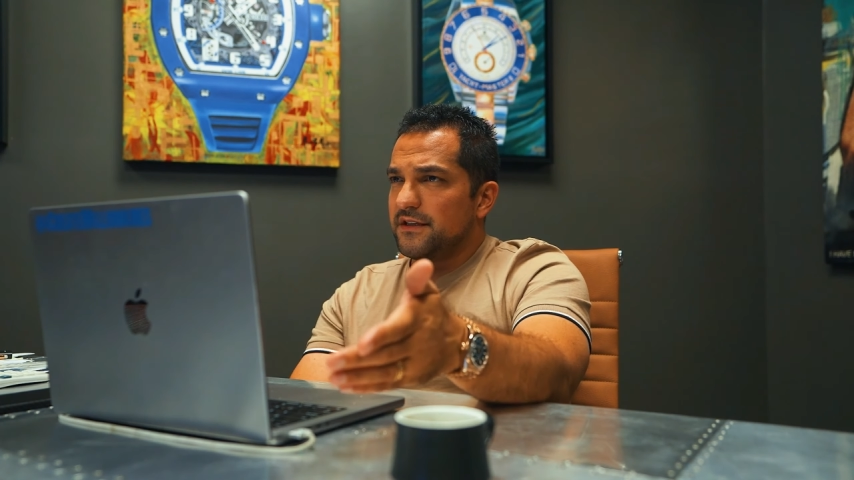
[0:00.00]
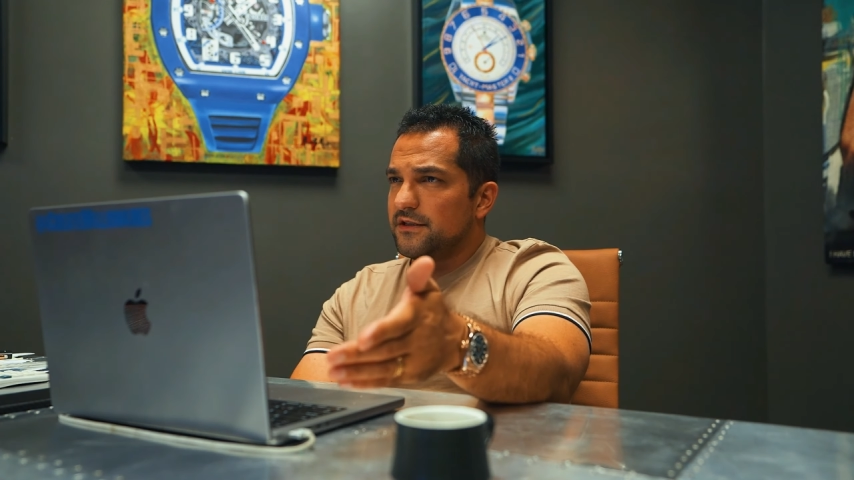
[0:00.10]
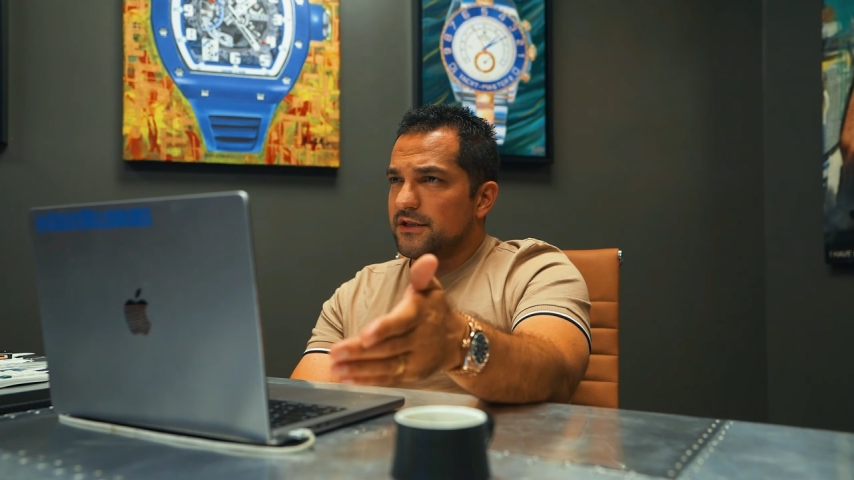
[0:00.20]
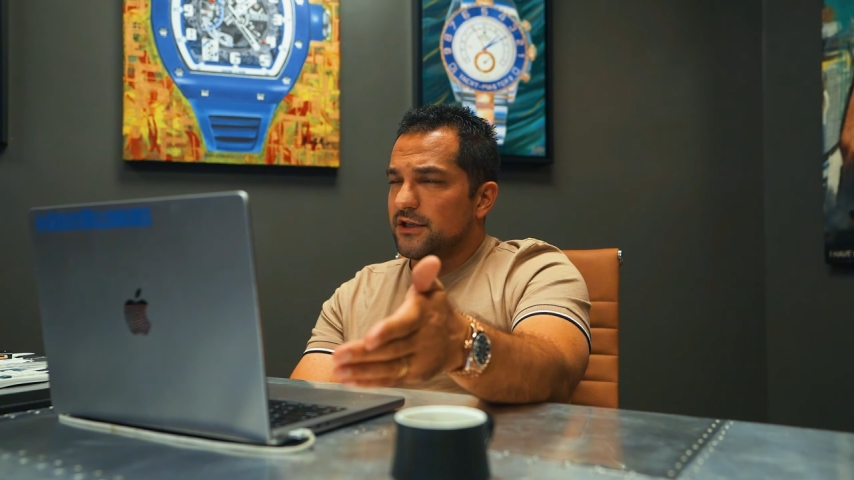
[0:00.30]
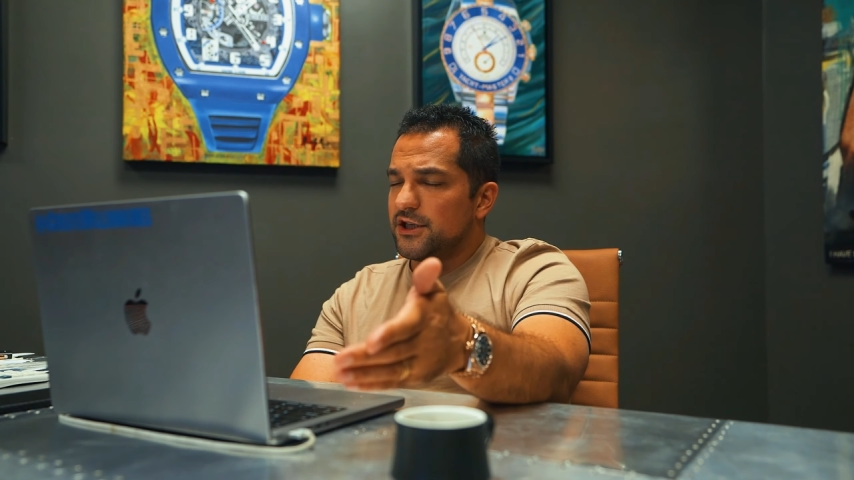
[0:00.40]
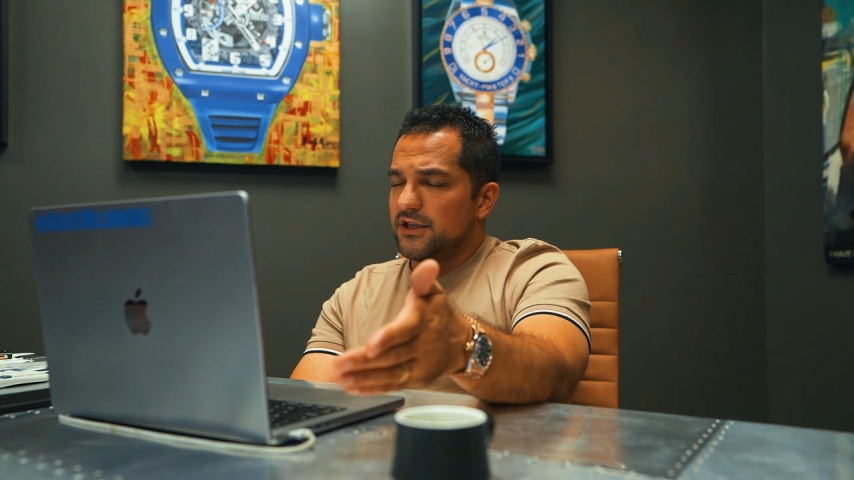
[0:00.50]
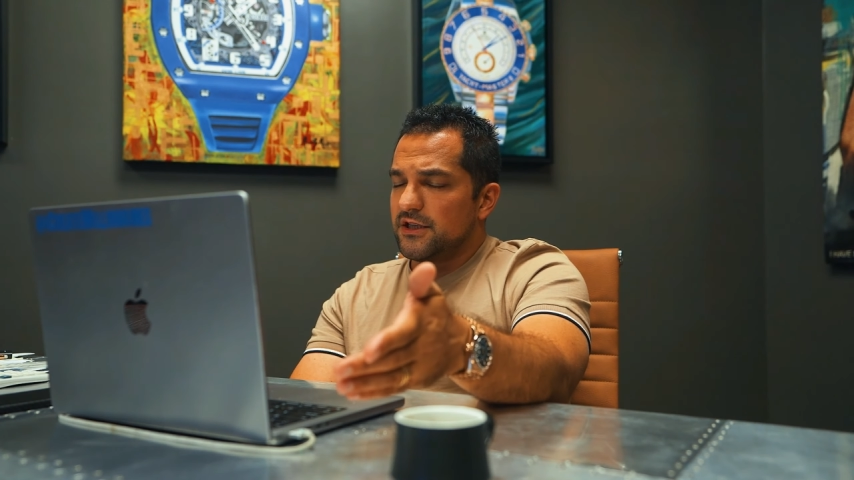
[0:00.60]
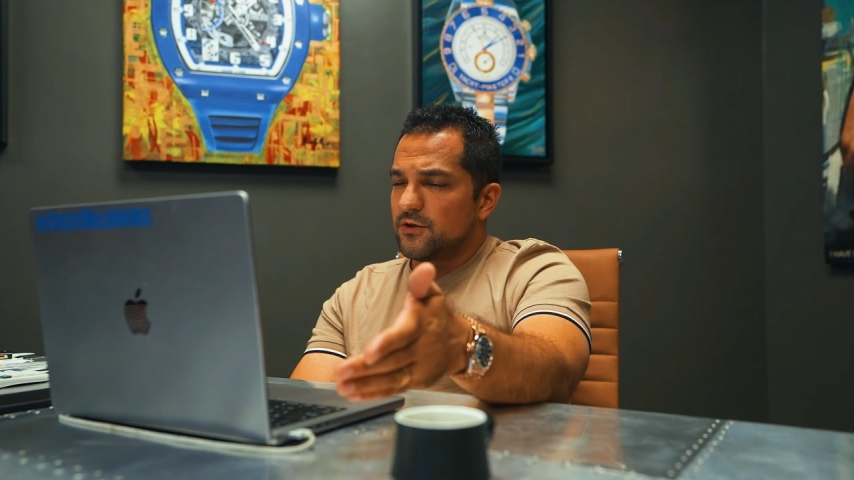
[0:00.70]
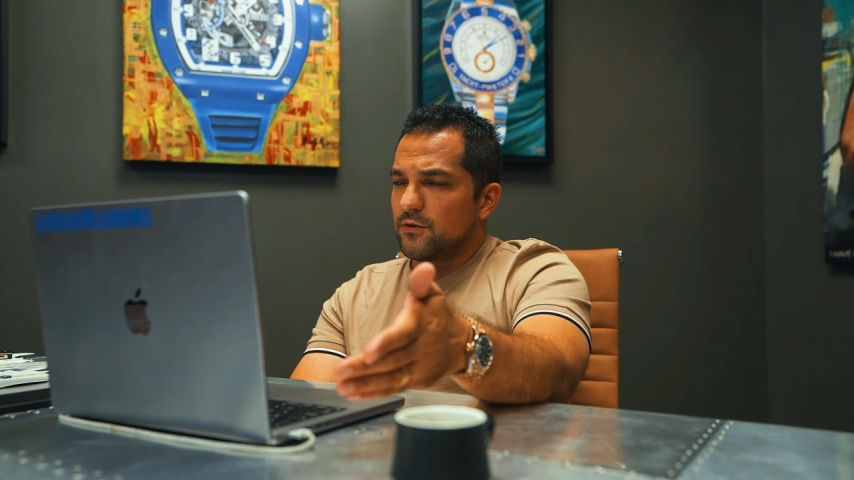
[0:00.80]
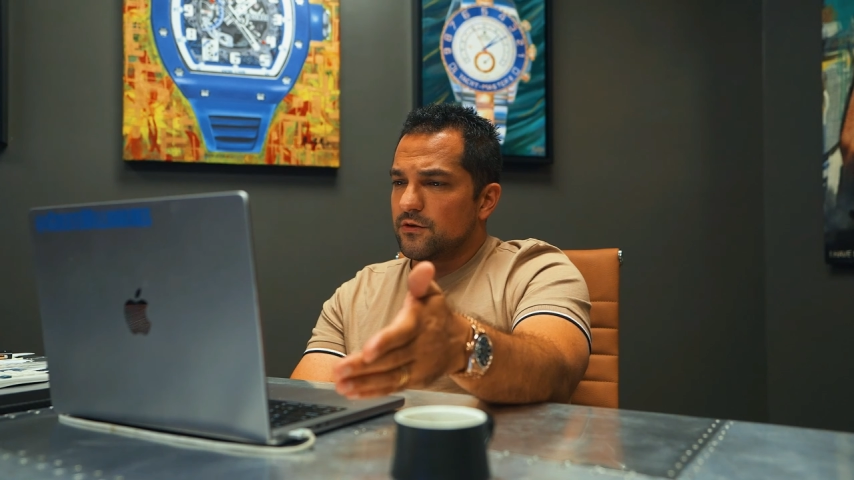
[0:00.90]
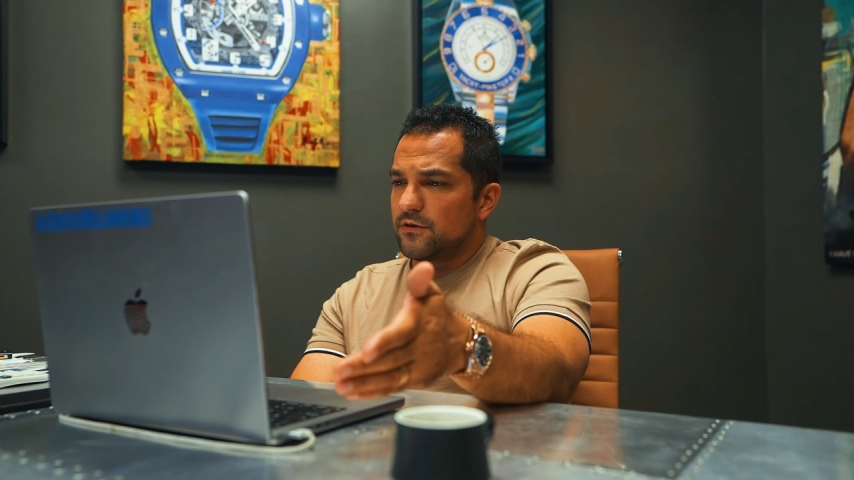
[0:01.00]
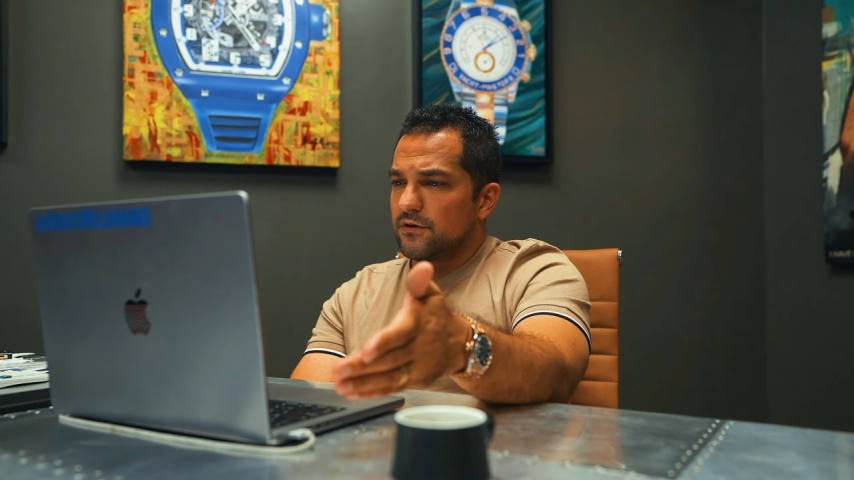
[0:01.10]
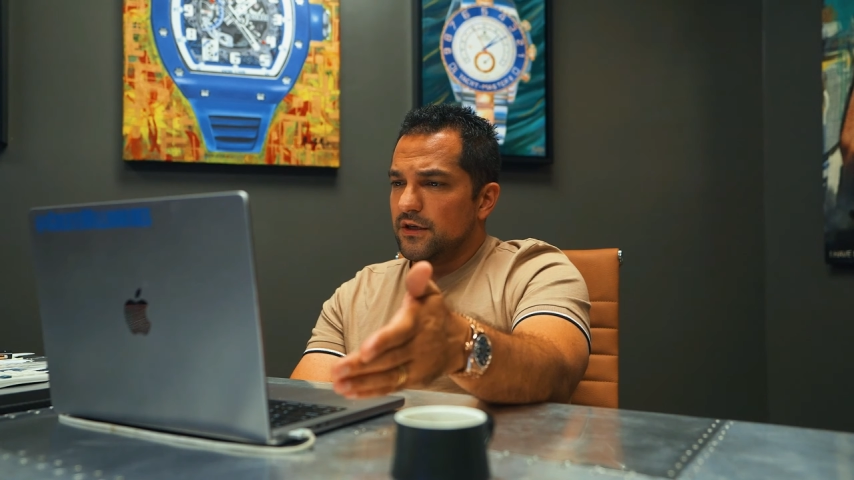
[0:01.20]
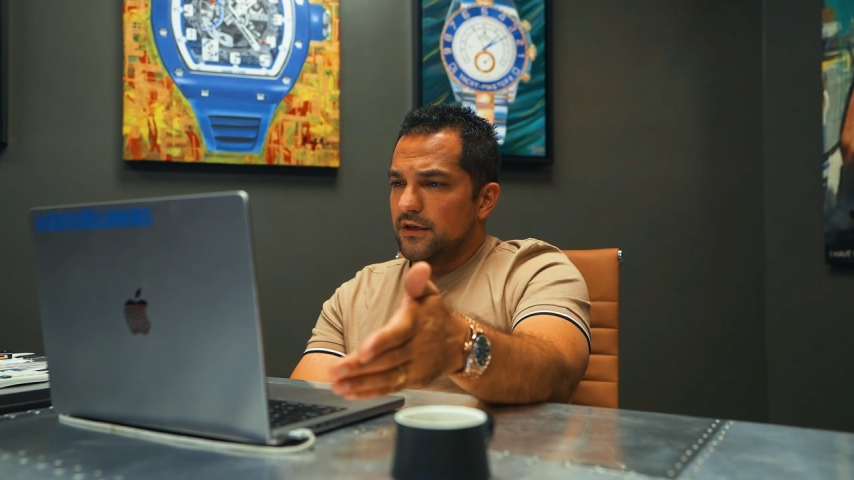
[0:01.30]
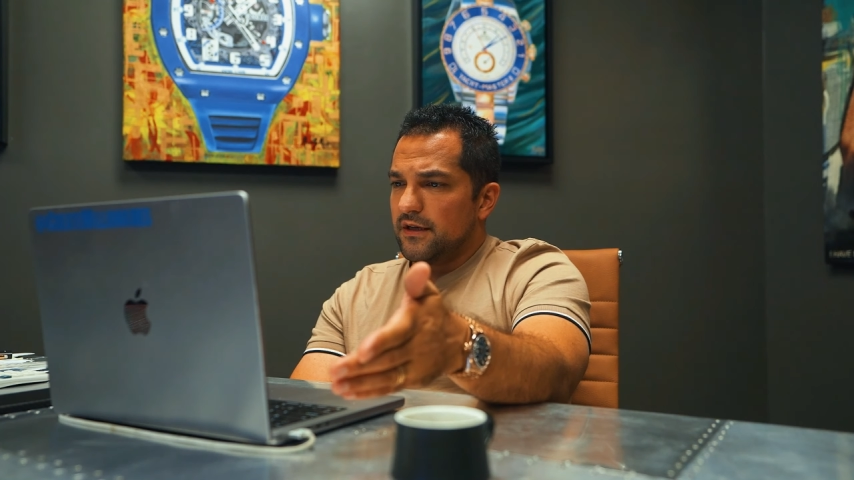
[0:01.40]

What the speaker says: on such disorder